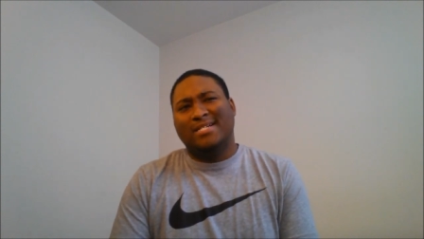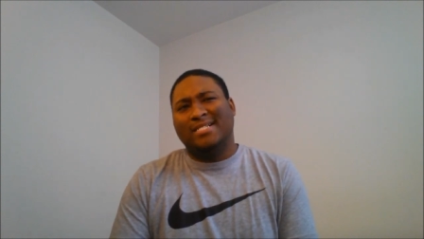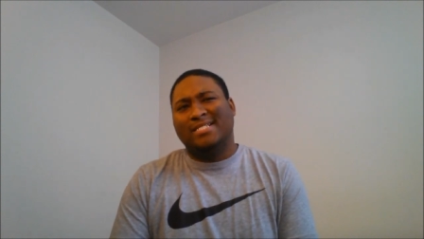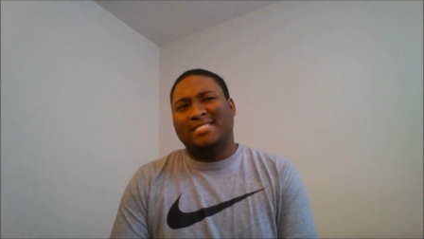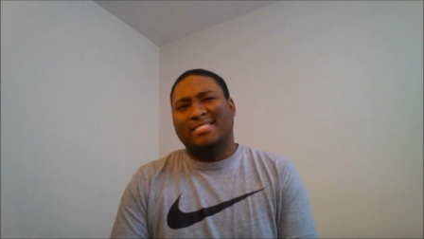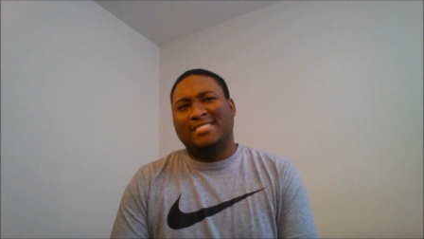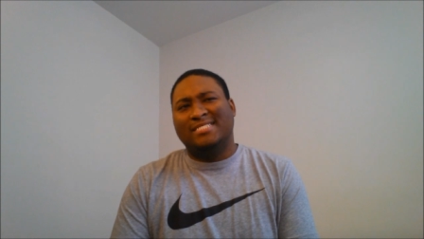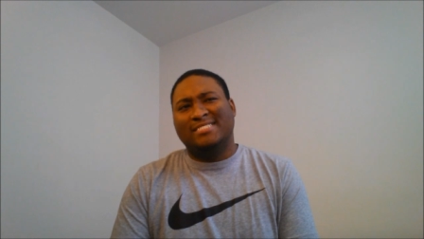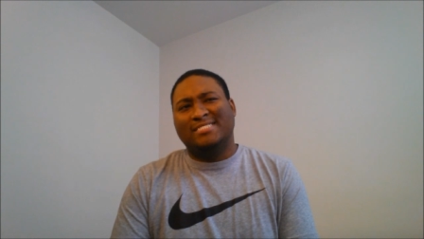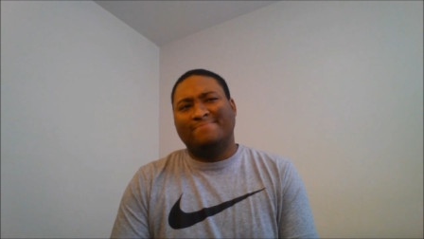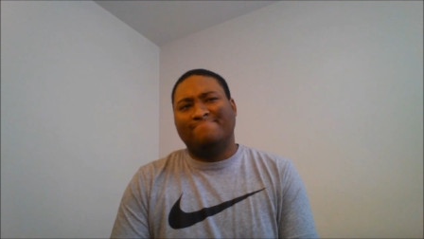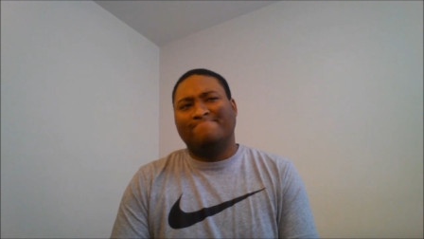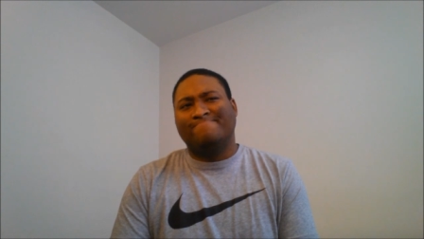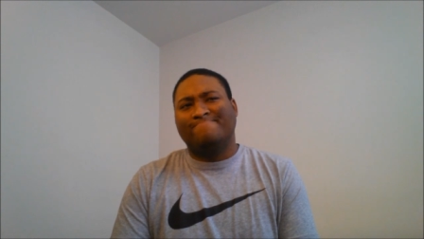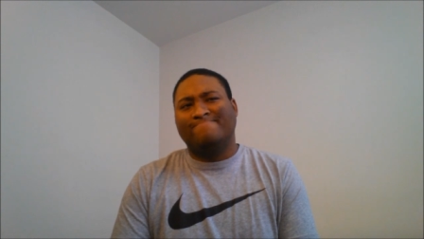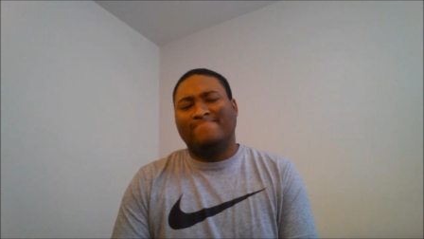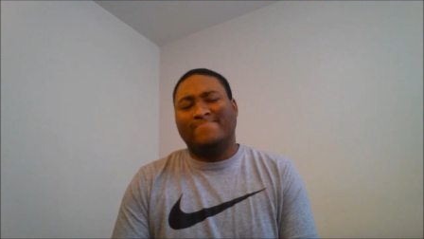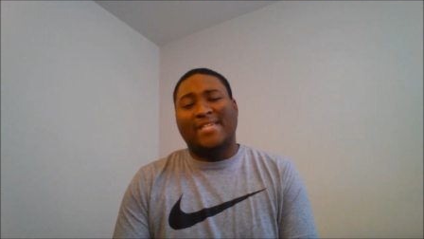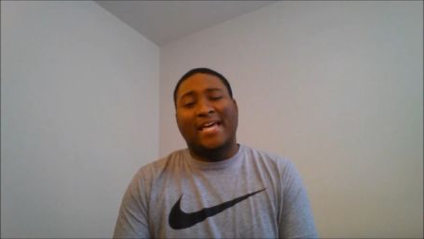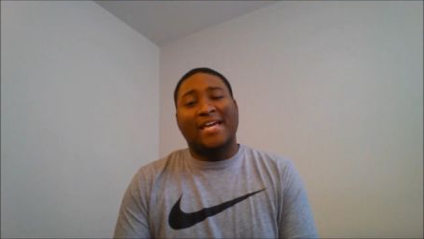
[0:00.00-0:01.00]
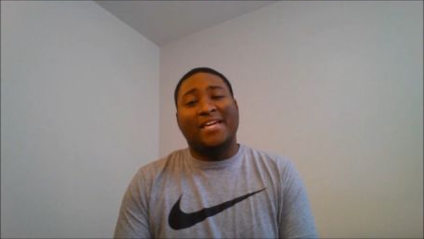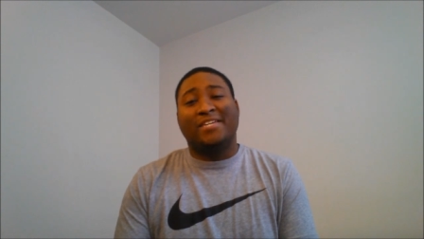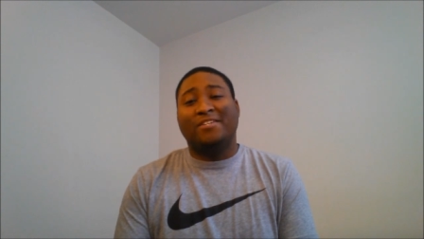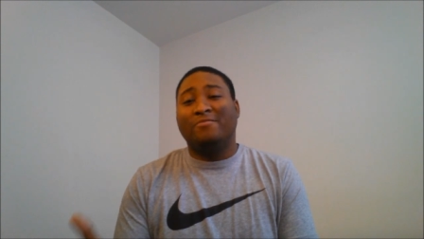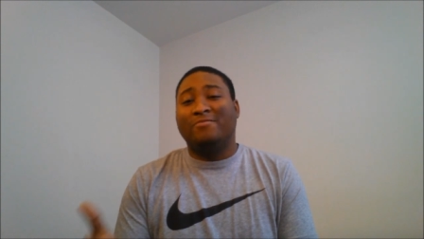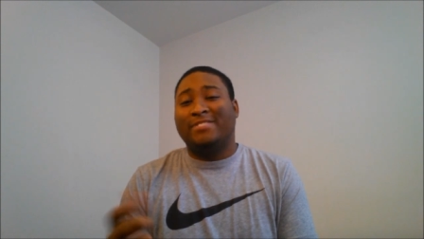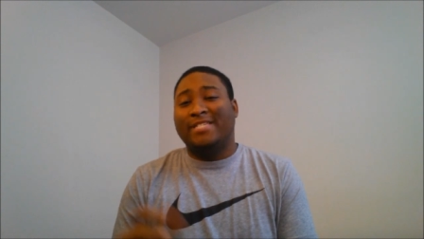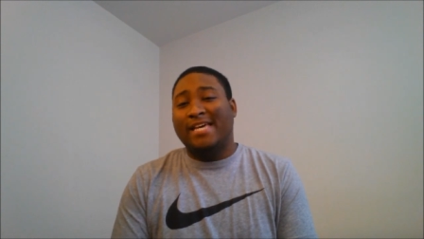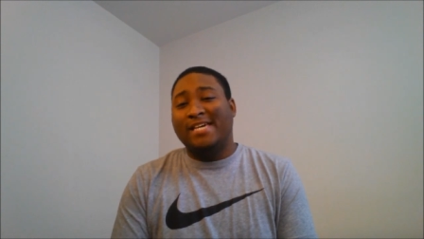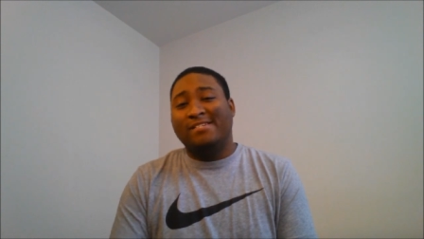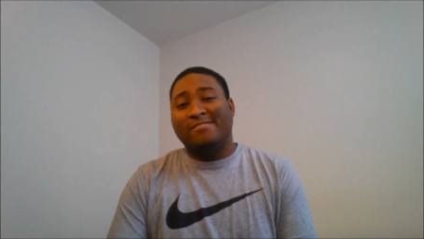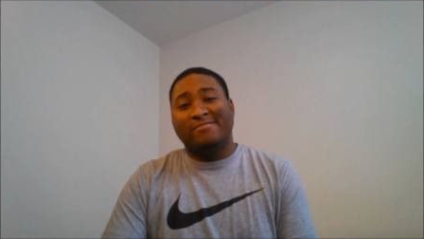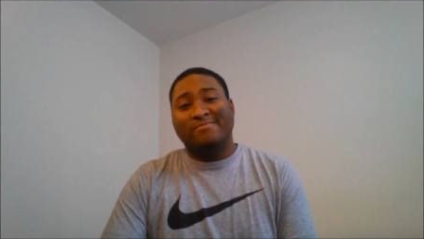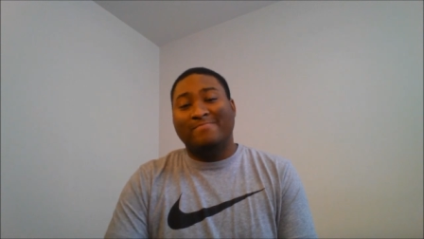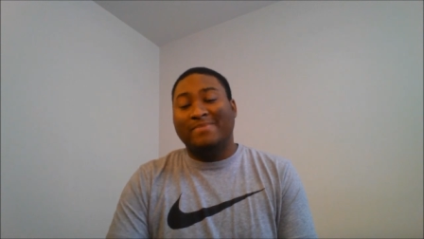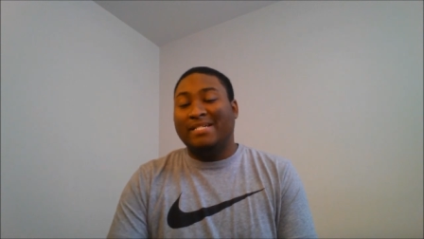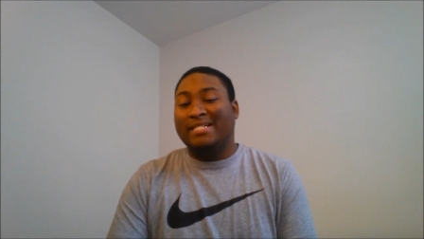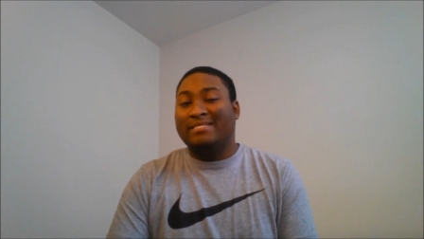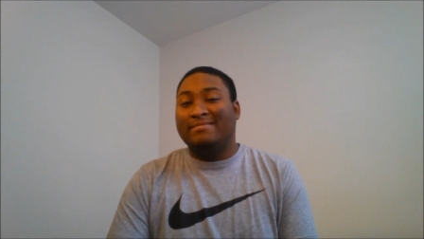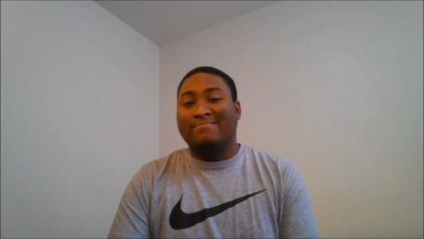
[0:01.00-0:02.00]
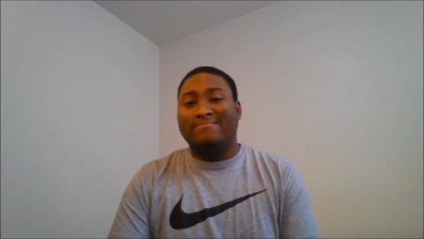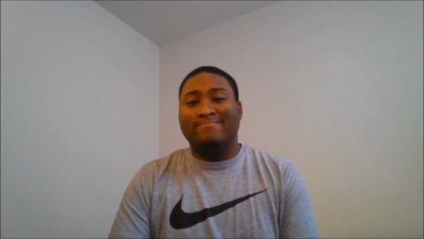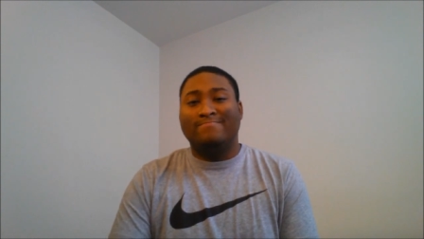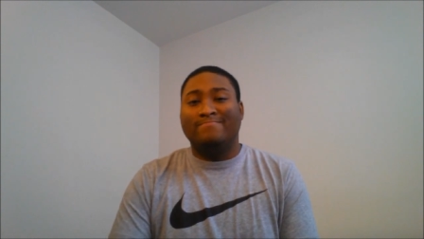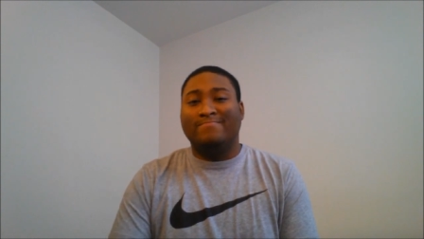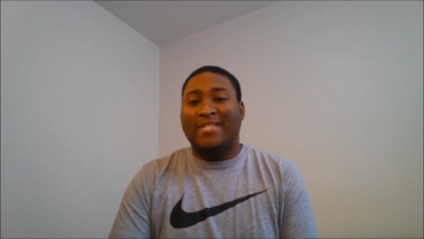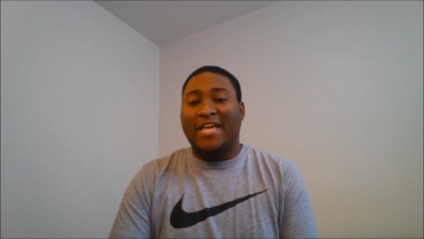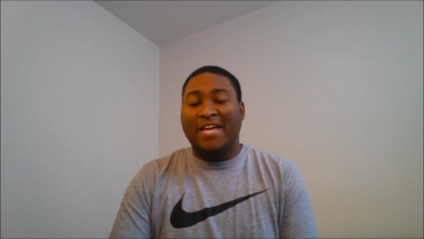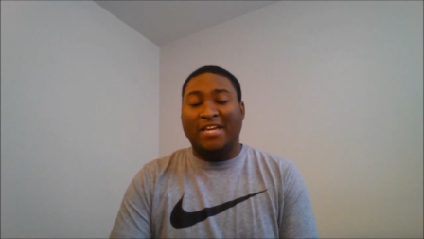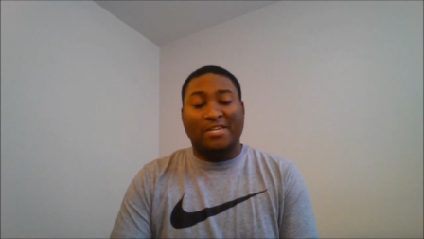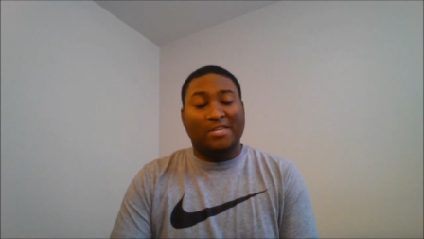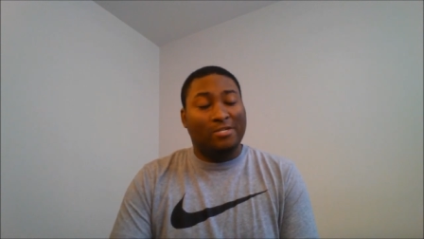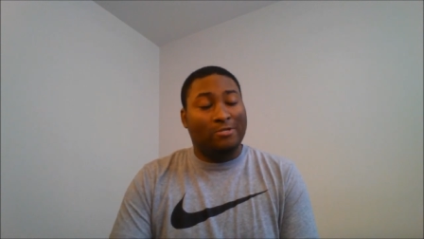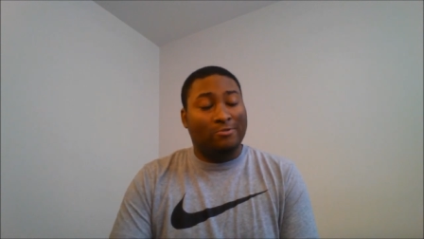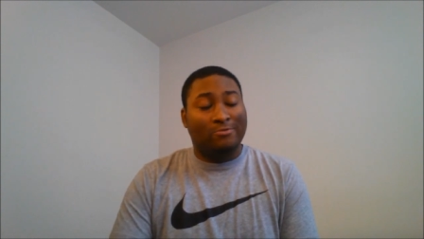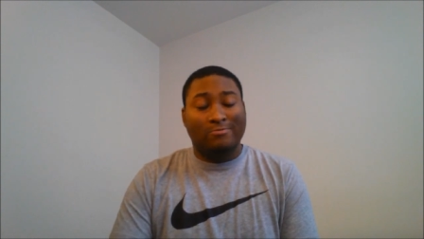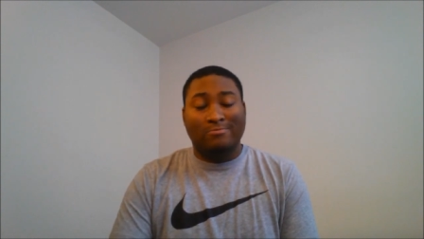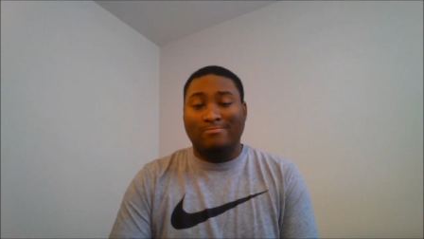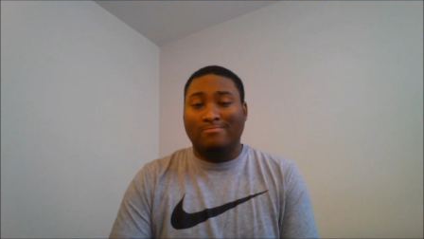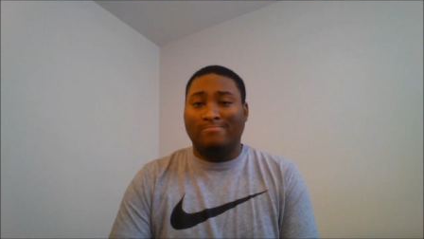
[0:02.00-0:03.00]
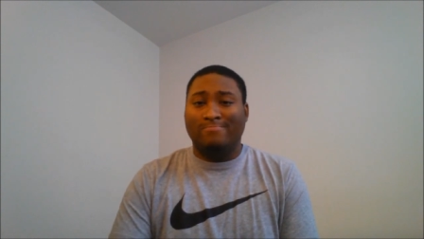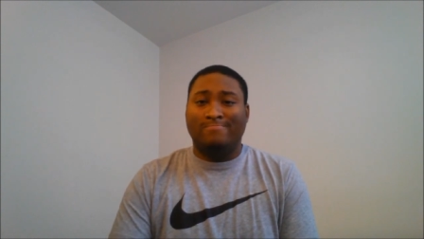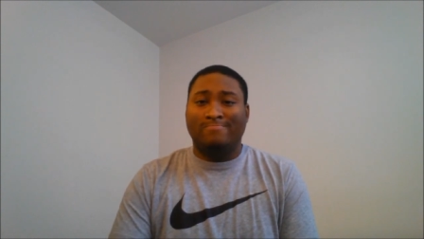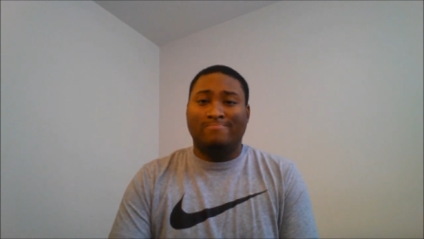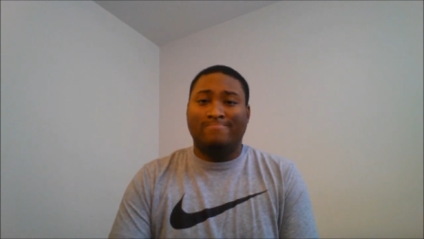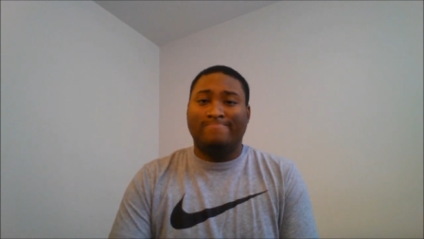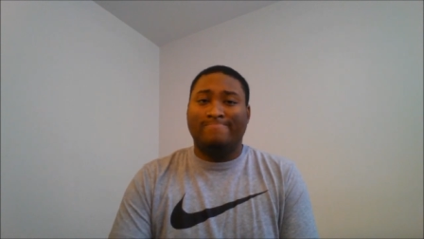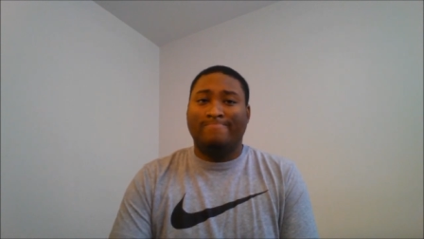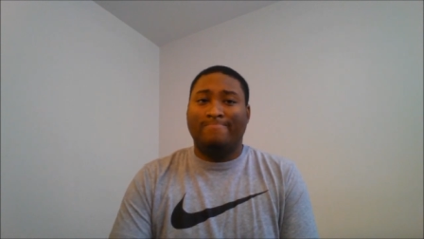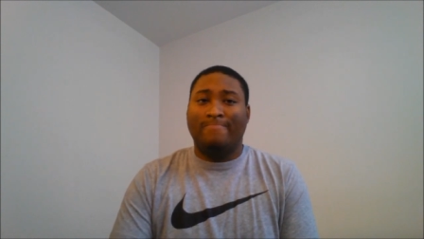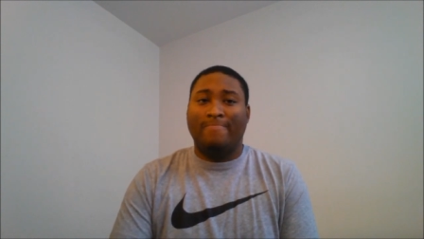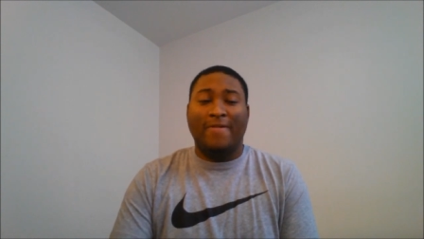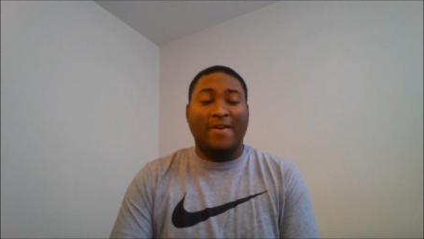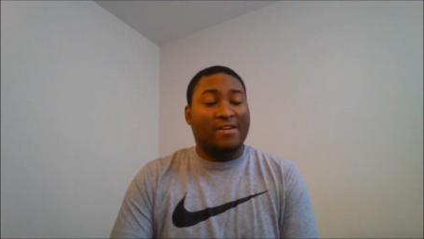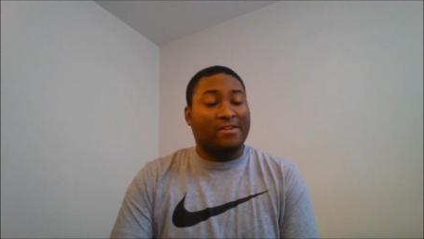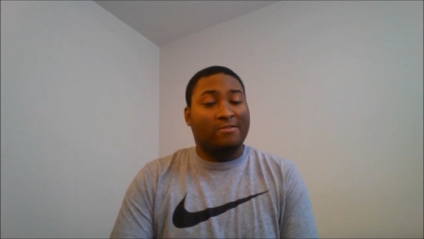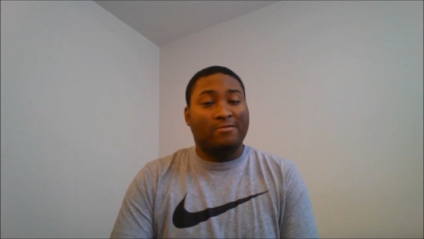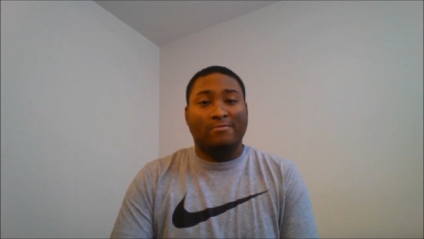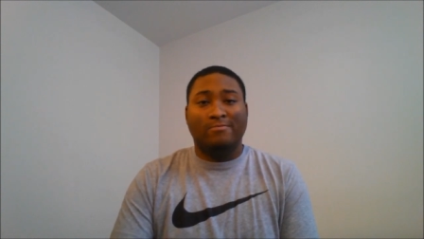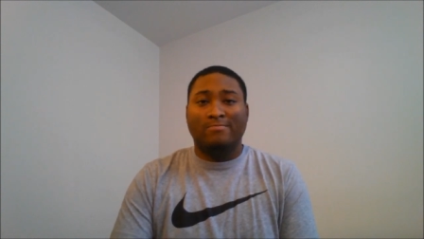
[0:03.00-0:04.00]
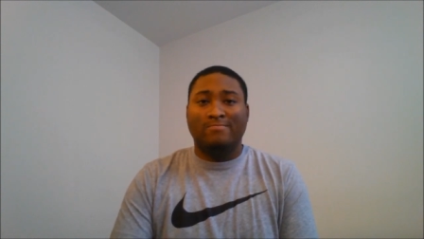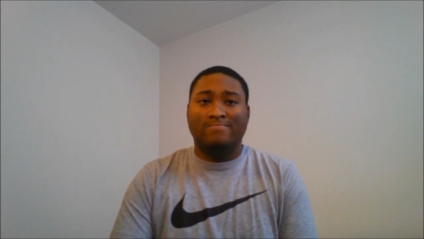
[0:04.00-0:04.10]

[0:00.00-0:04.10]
Um, thank you, Taker, man. Thank you. Thank you.